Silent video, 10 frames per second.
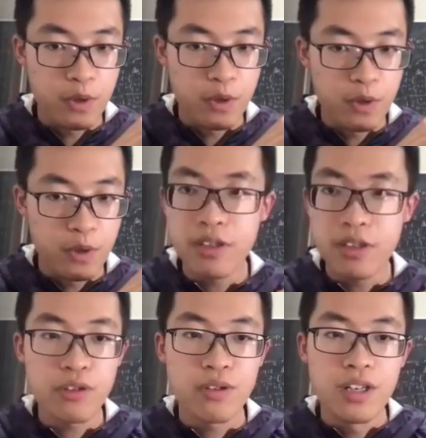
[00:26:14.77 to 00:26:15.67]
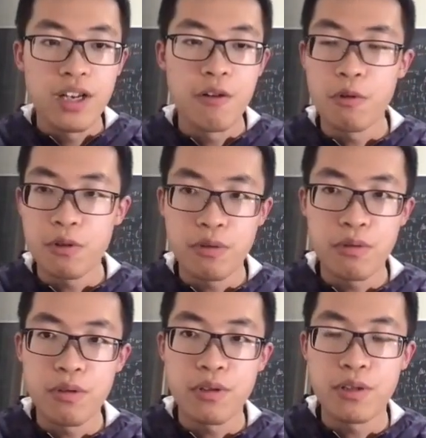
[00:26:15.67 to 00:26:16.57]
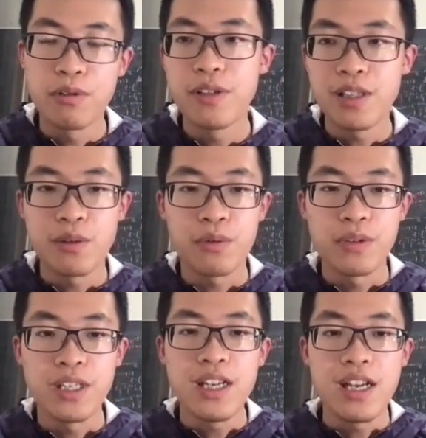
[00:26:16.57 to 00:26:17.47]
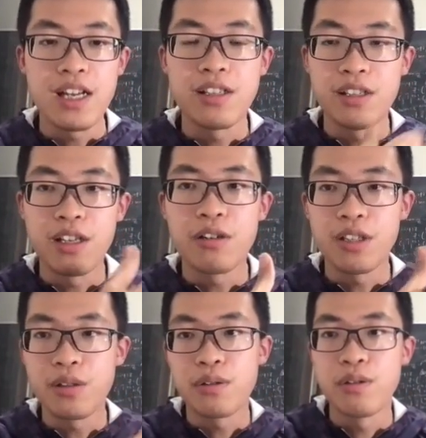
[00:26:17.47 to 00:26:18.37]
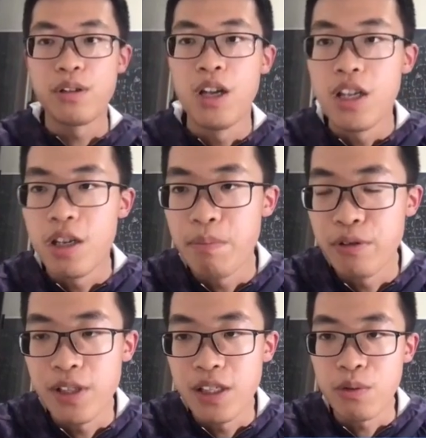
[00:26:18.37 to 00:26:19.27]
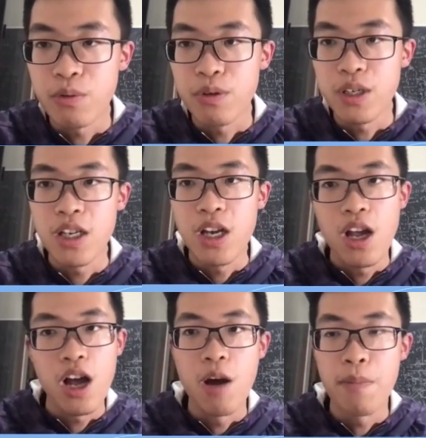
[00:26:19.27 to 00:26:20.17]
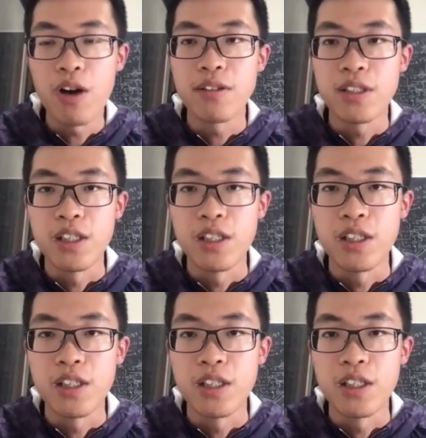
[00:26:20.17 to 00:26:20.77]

tree search through this tree, and in order to improve this tree policy.